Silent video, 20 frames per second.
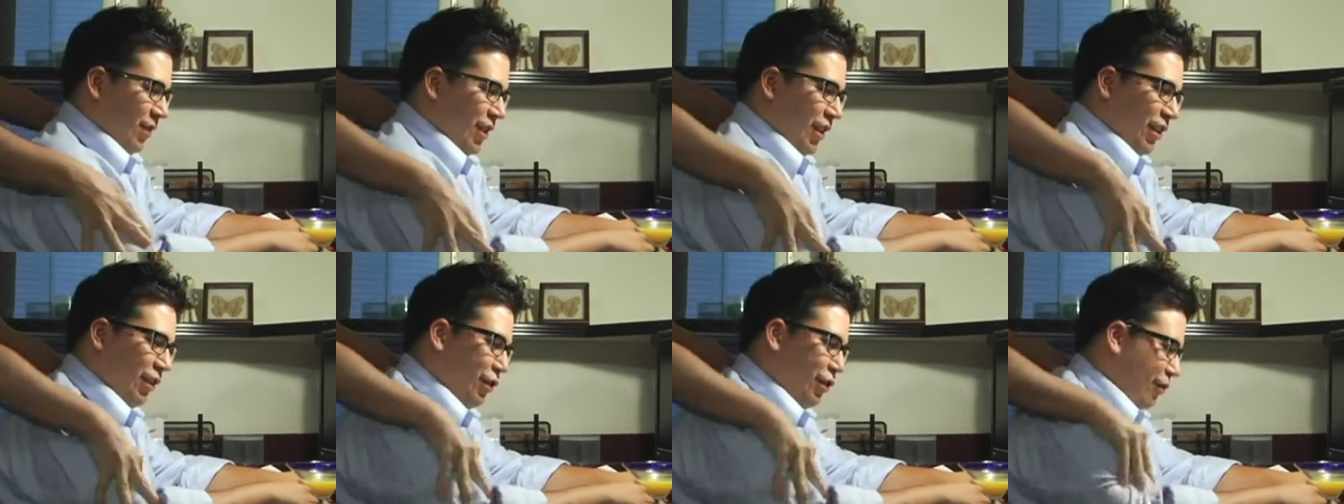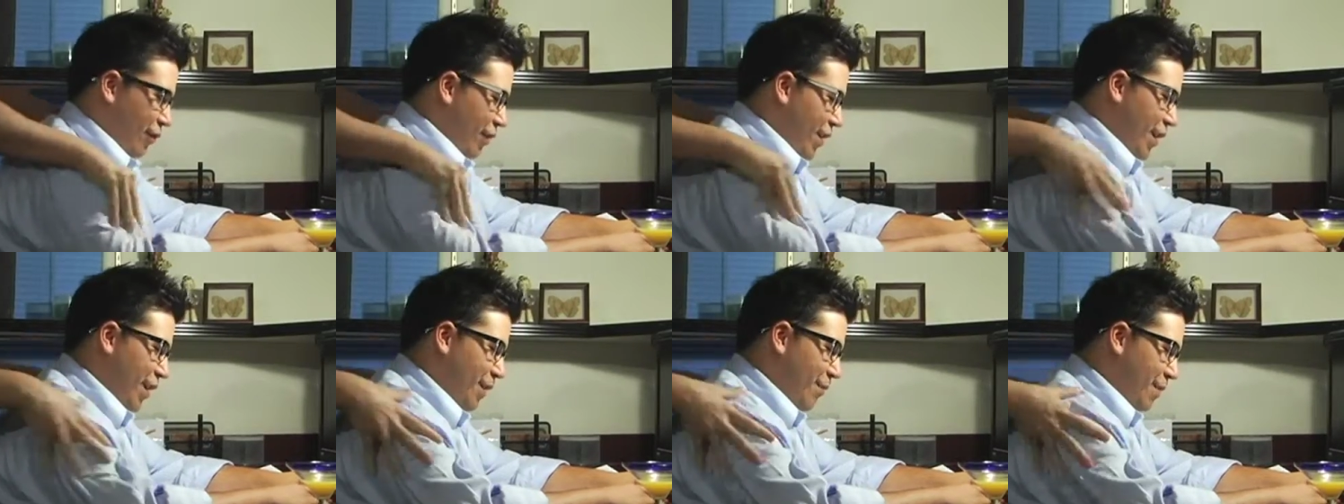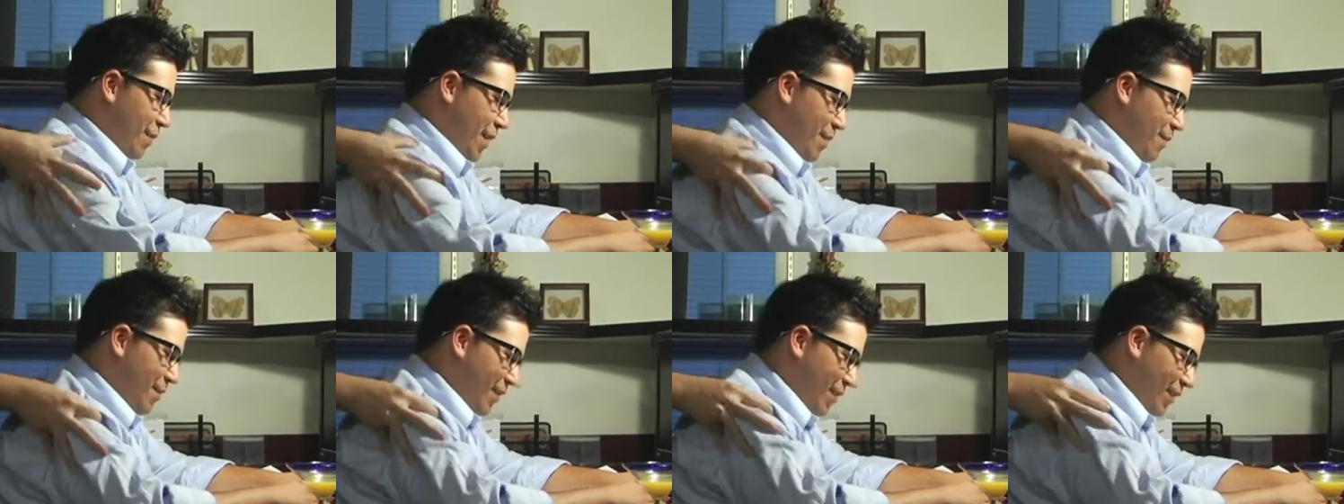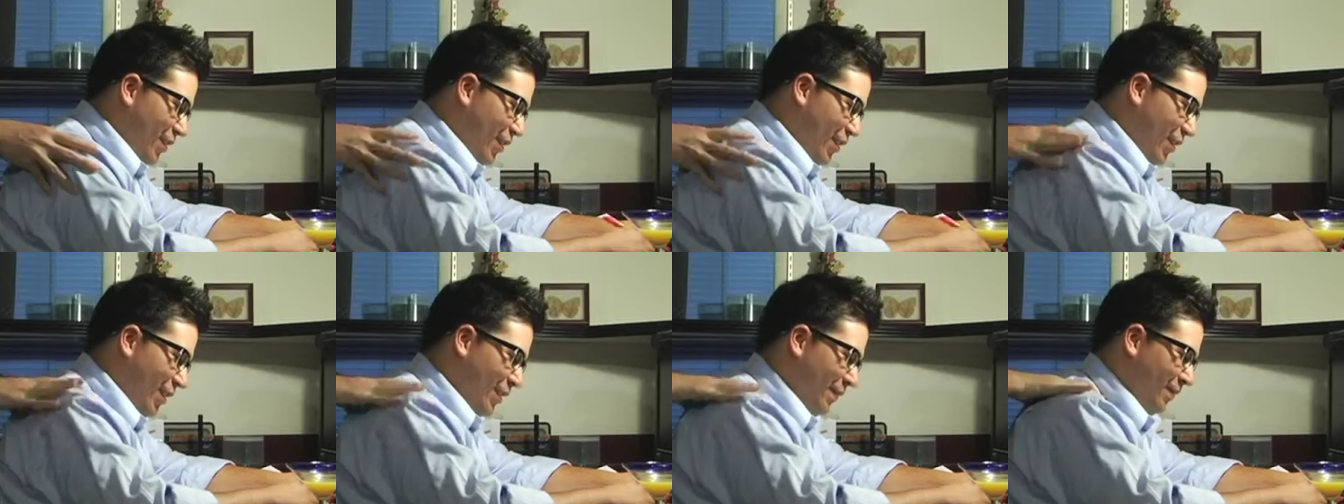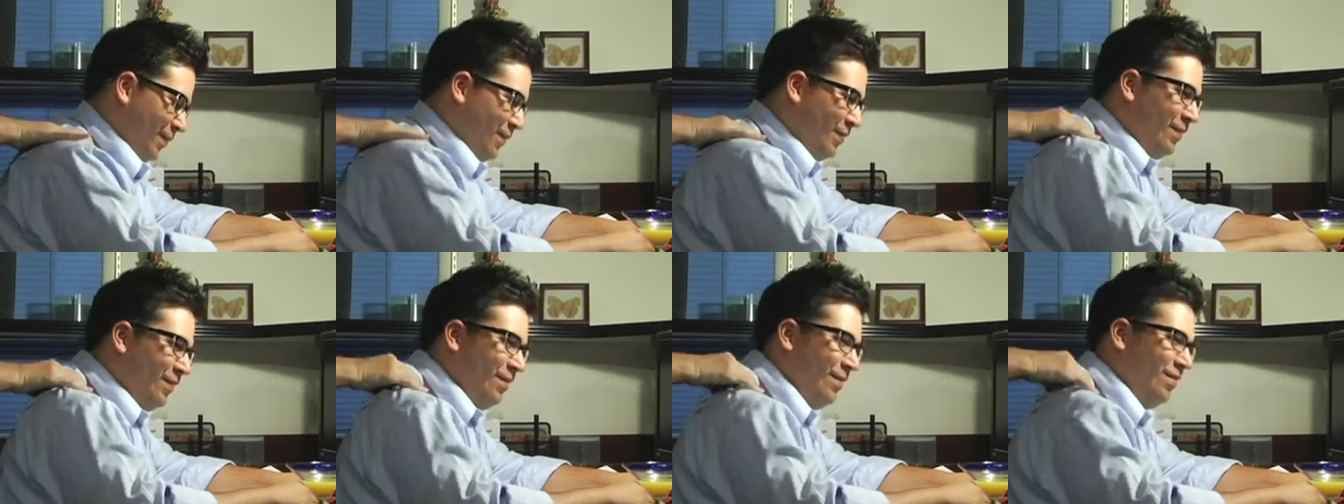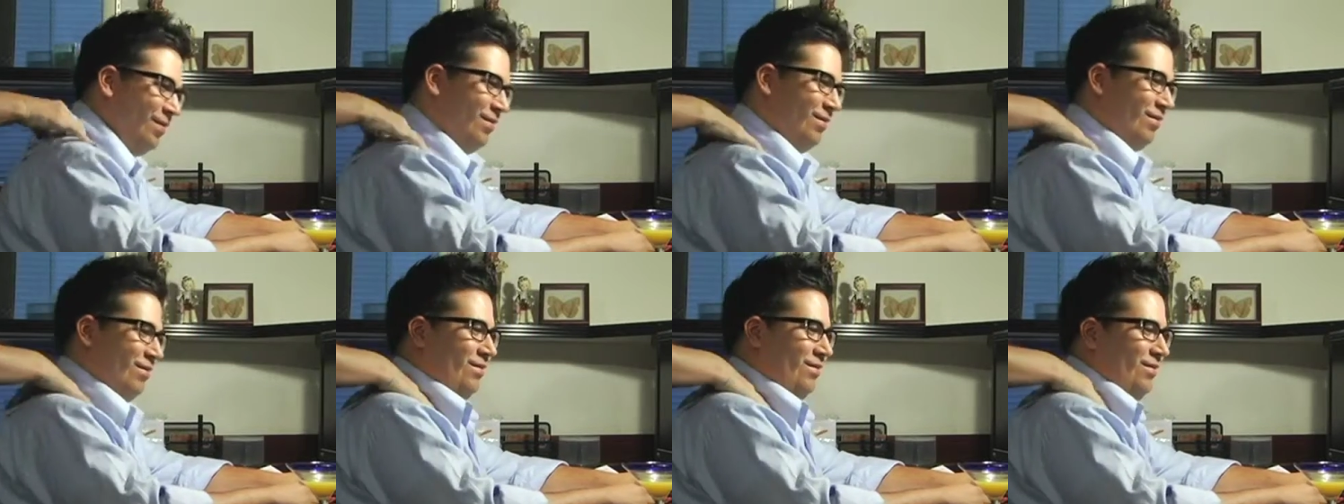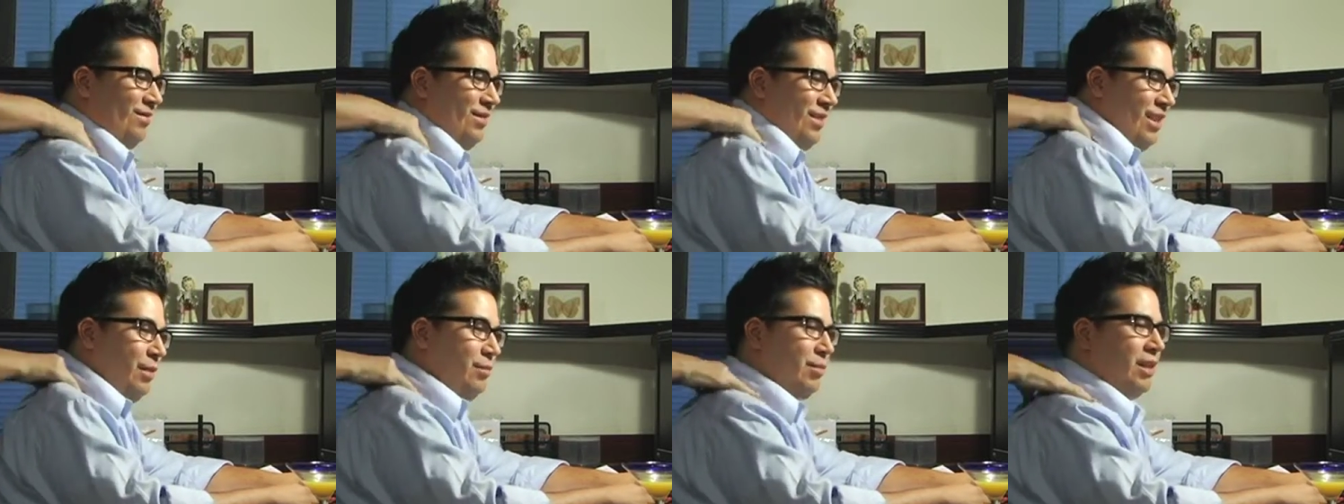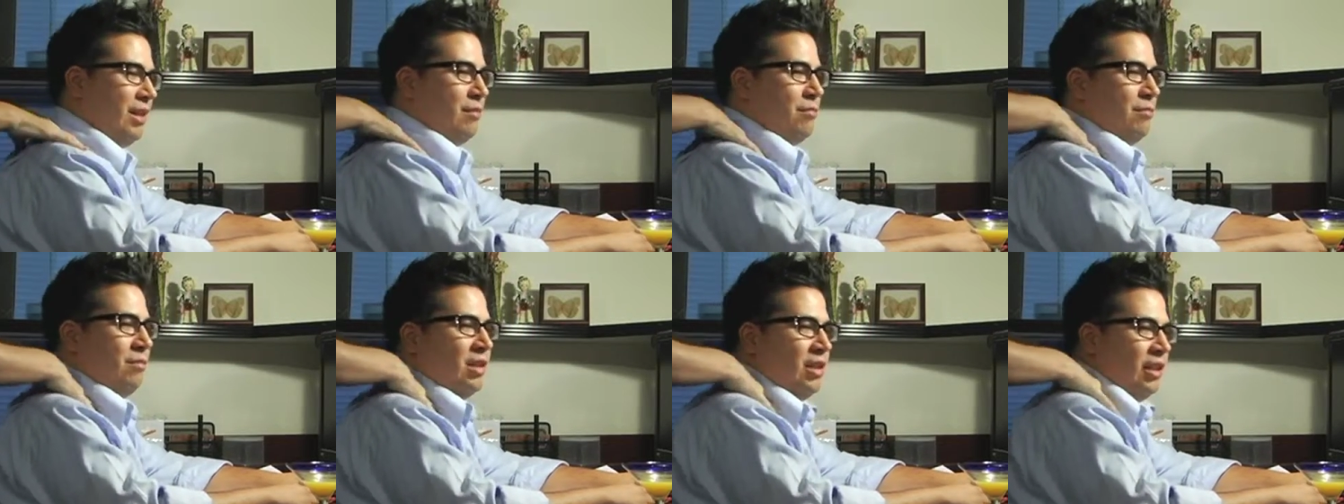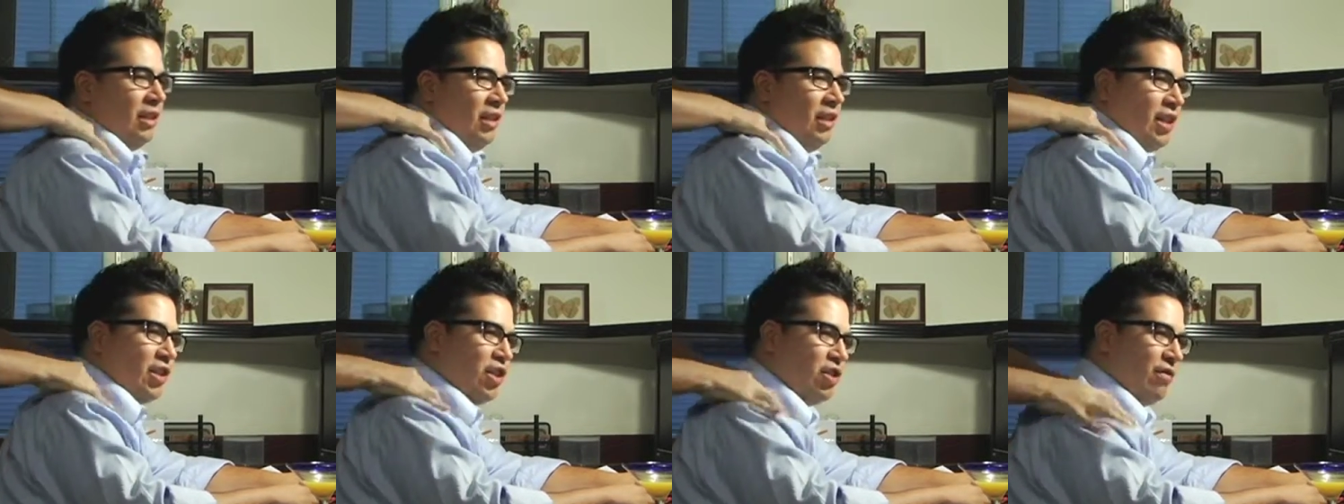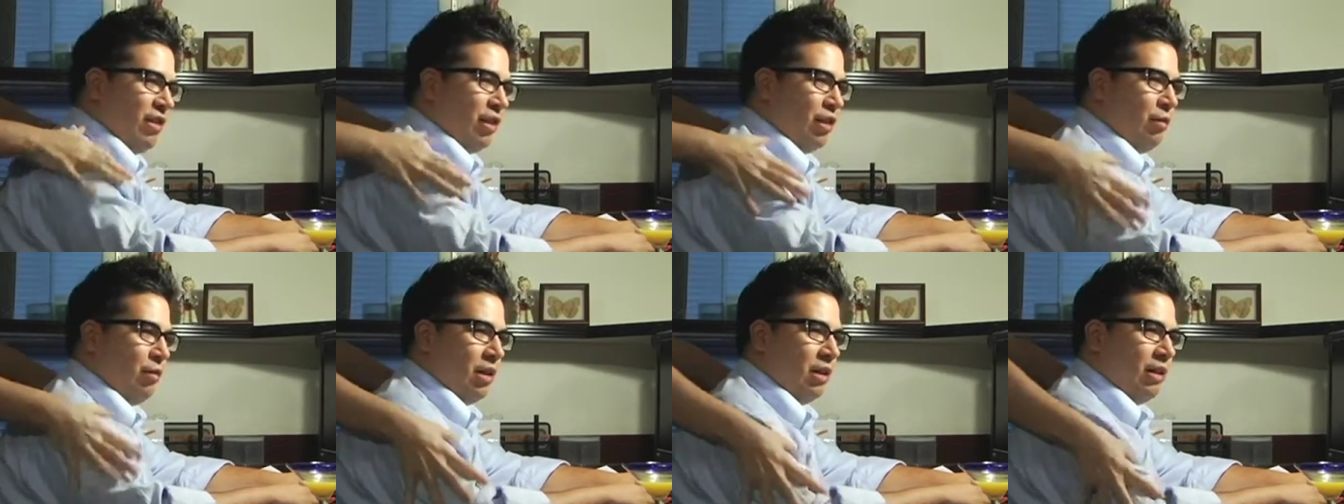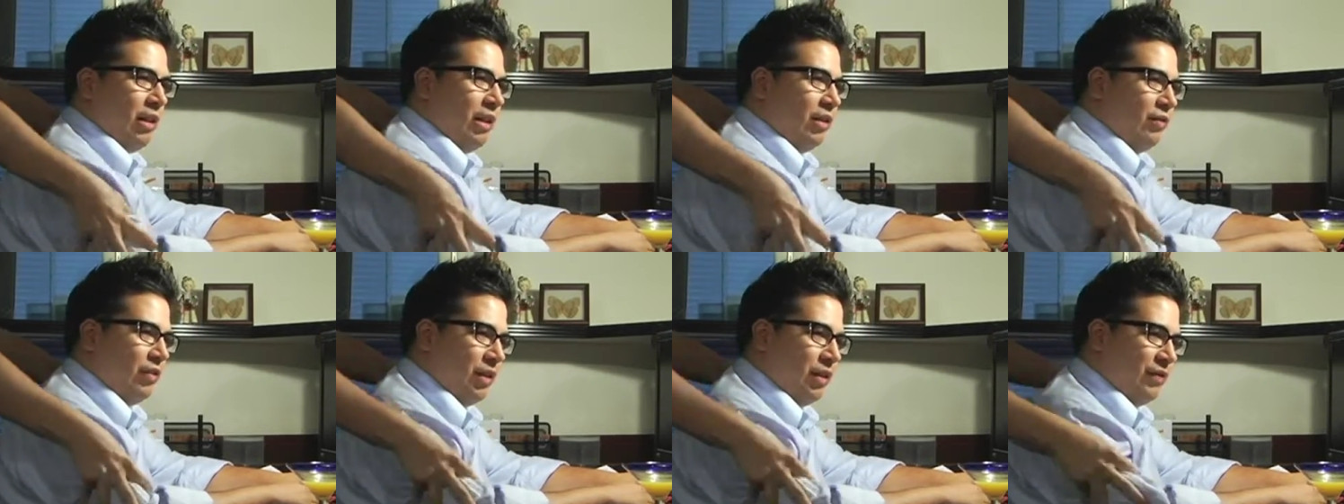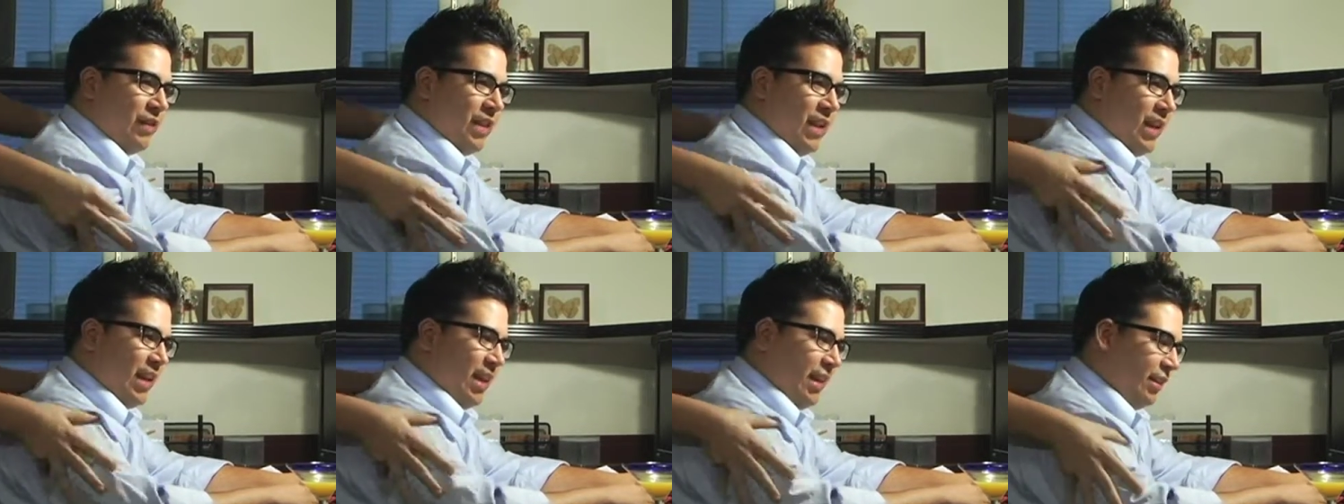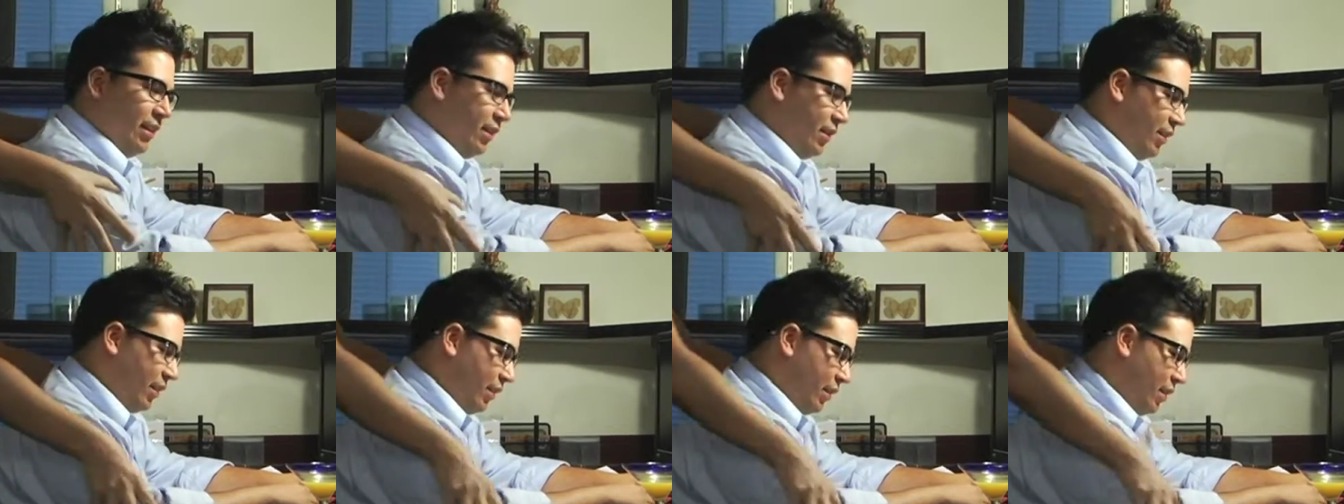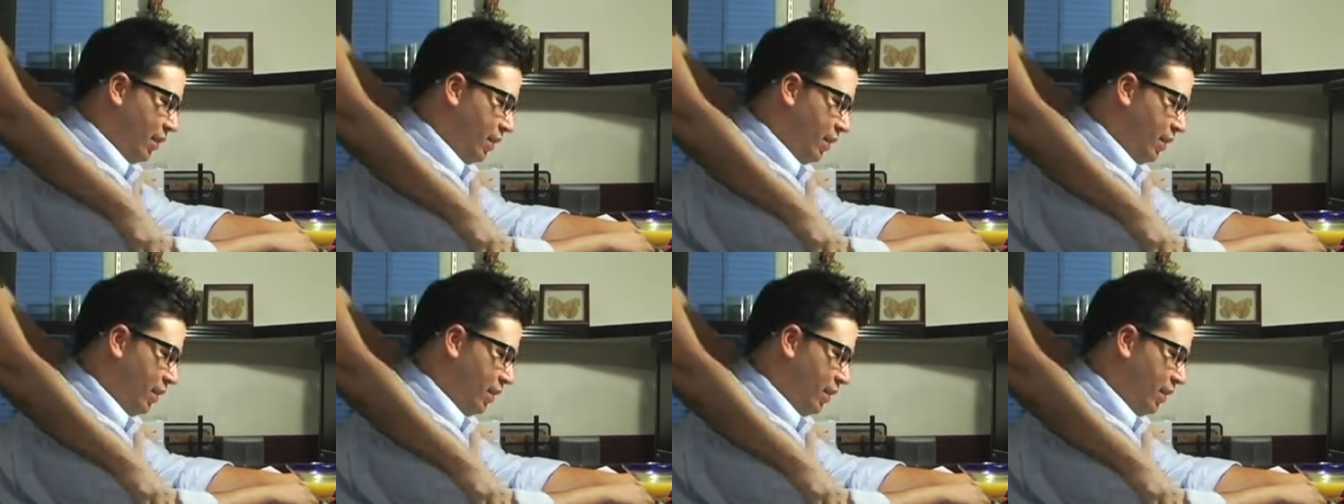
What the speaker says: Just grading papers. Seems like I'm lecturing to a class full of idiots.